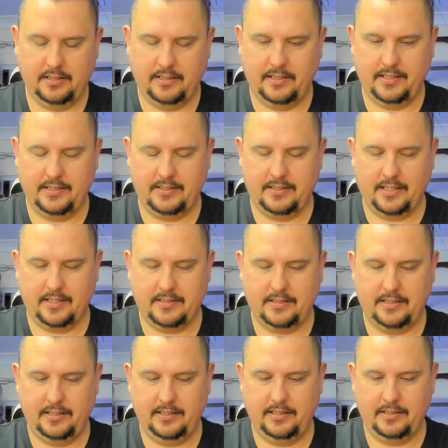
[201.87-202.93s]
this
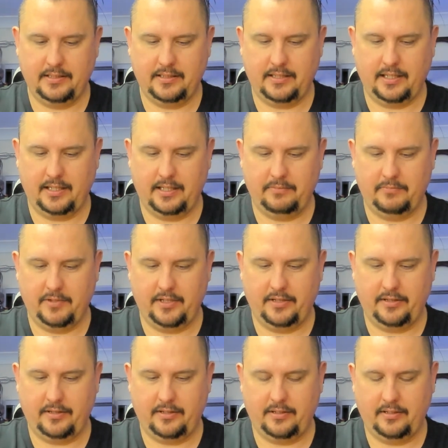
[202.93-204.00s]
Dusty came
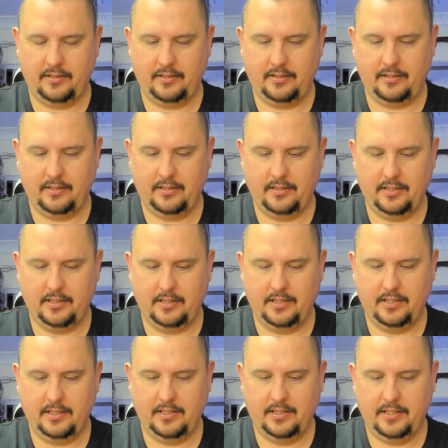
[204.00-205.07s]
with
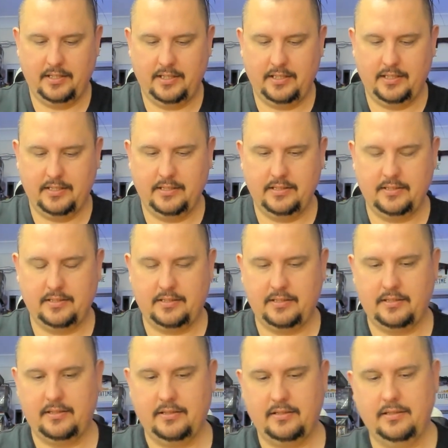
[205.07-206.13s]

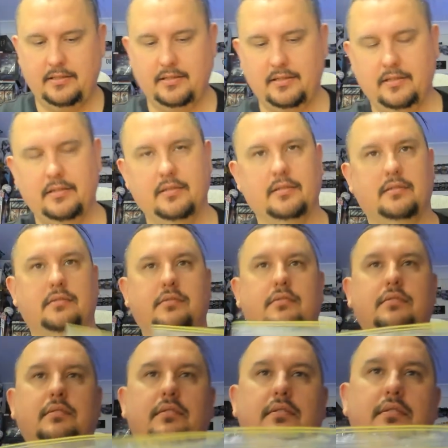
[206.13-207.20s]
his
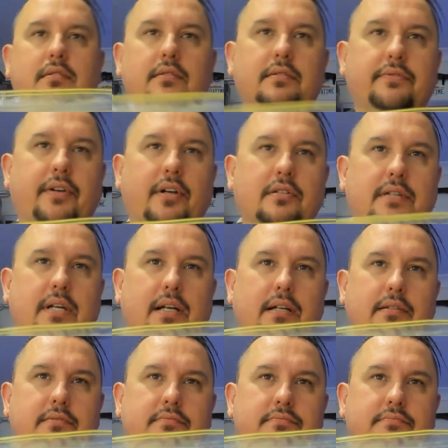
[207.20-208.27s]
file
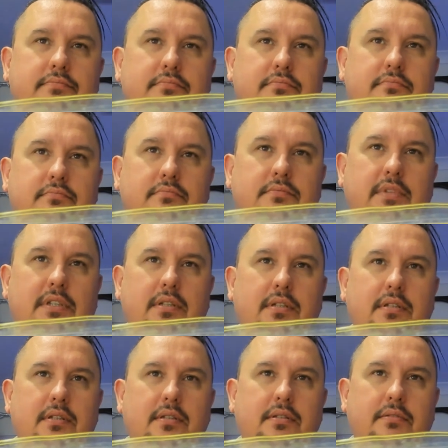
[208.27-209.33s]
card,
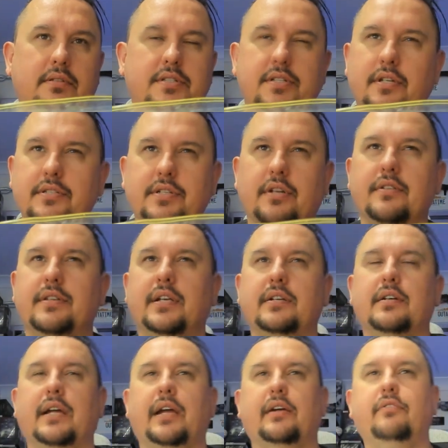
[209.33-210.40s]
which I don't think
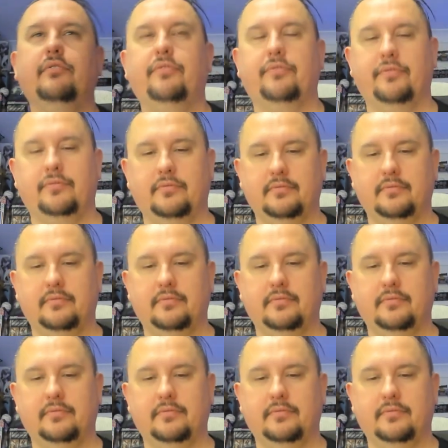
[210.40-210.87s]
I have.